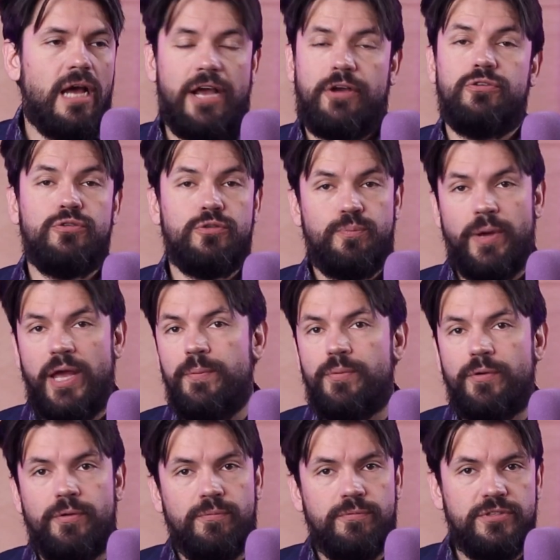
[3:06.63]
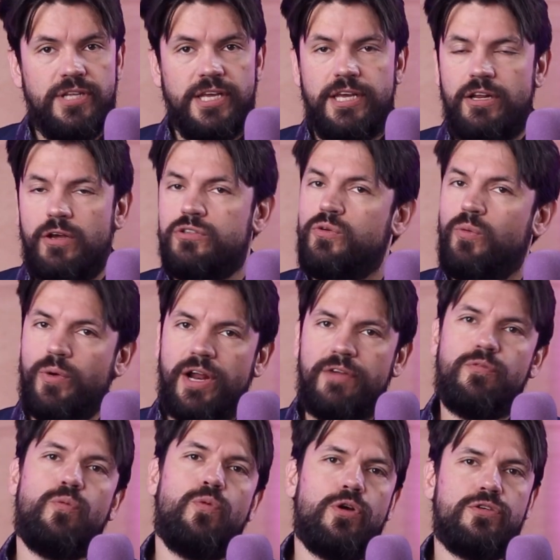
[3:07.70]
I could use paper, sticky notes,
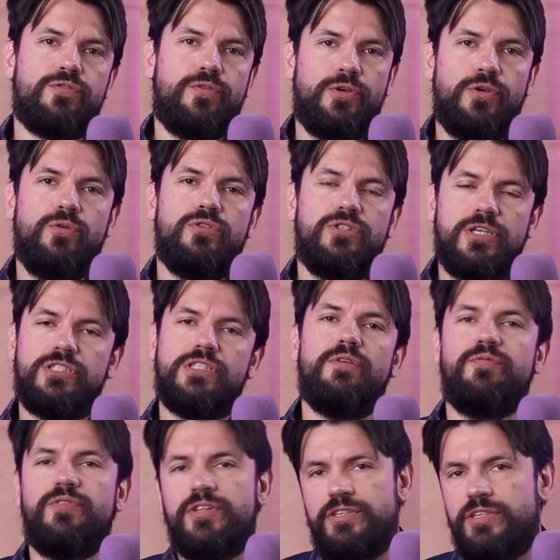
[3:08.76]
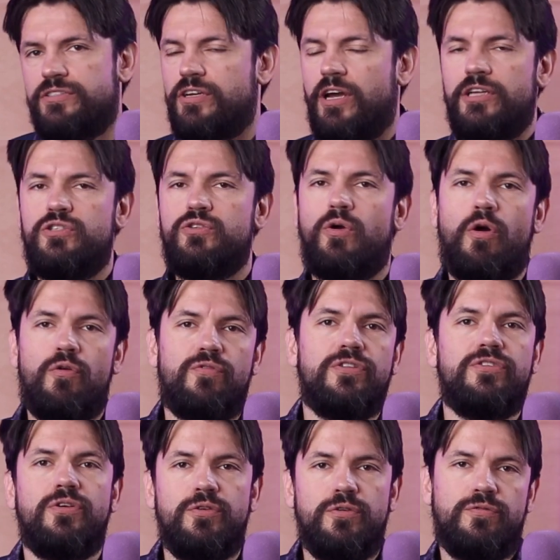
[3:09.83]
whatever works for you, just something to tide you over
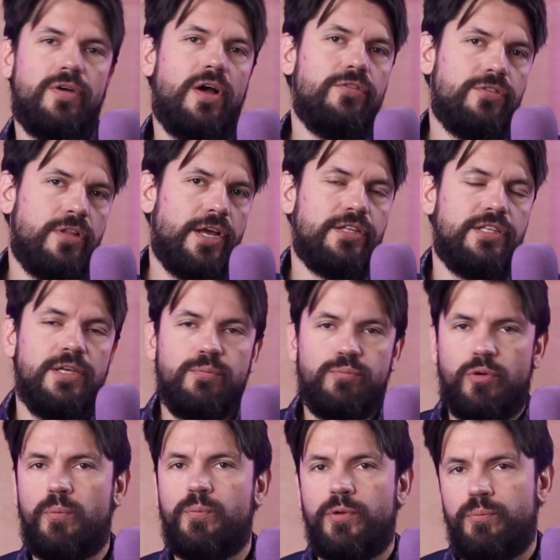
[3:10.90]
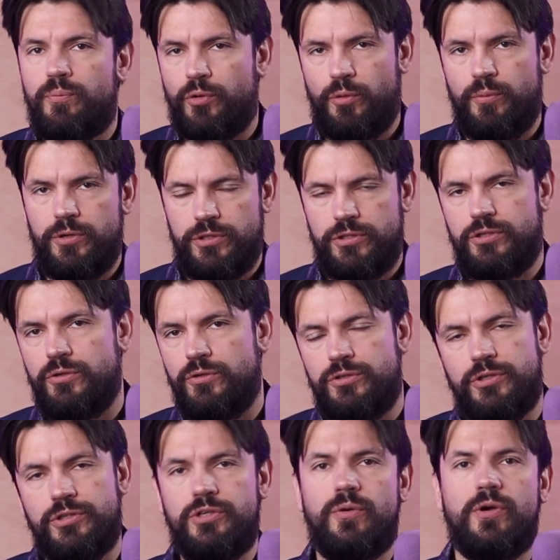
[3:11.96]
until you found like the proper permanent
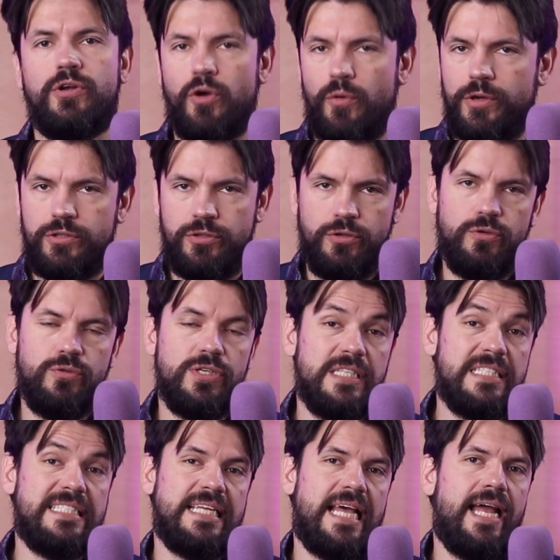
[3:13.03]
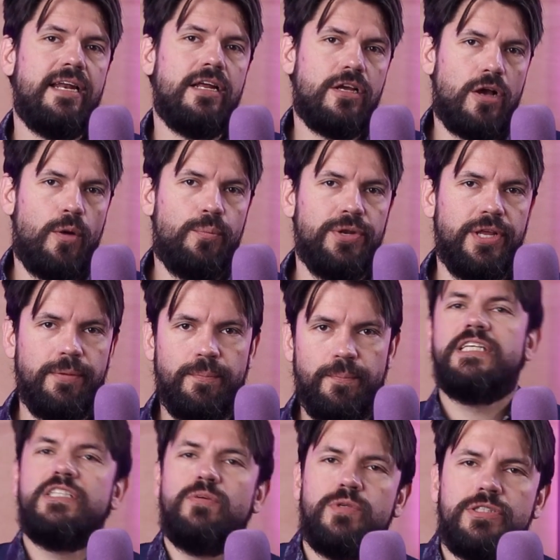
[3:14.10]
solution you are going to use in sad company.
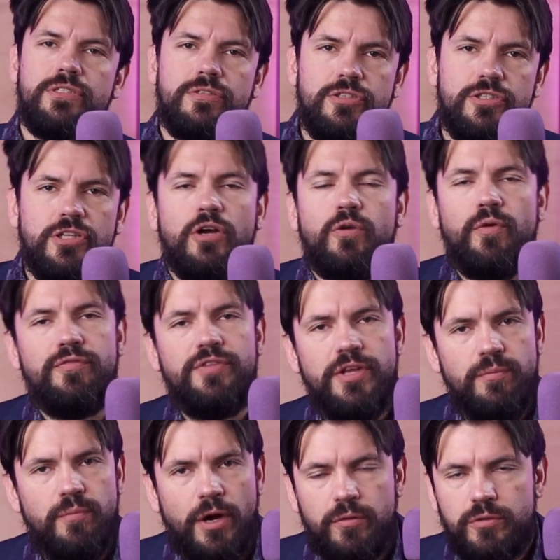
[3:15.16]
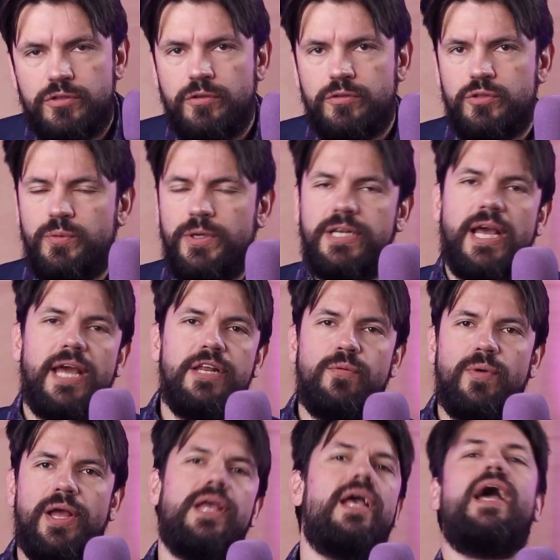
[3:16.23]
Since I was stuck with the Microsoft Suite
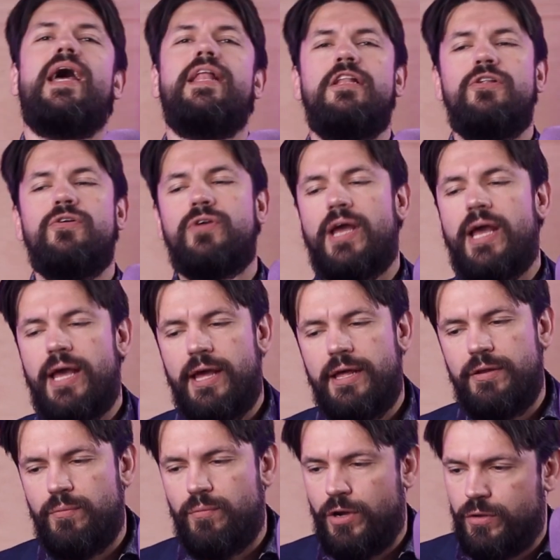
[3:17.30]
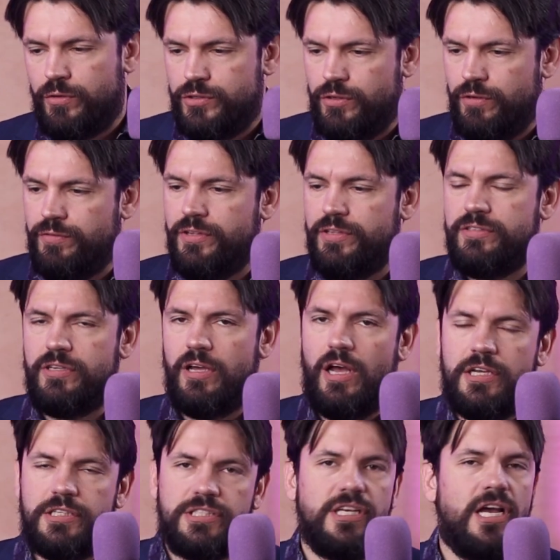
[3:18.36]
anyway, I had a look at Microsoft
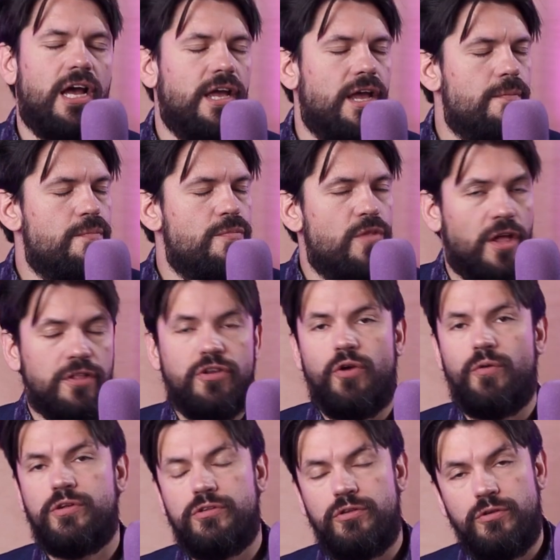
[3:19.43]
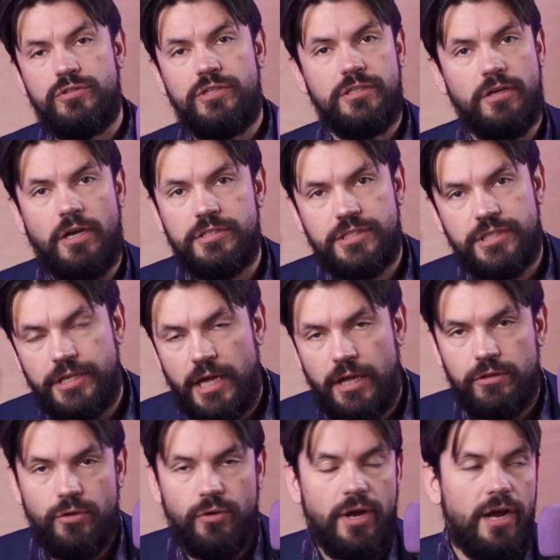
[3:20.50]
Tasks. I am not going to use the tasks in
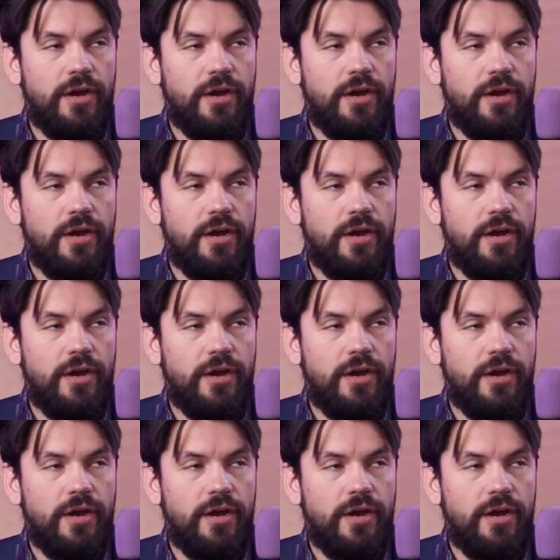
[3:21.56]
Outlook.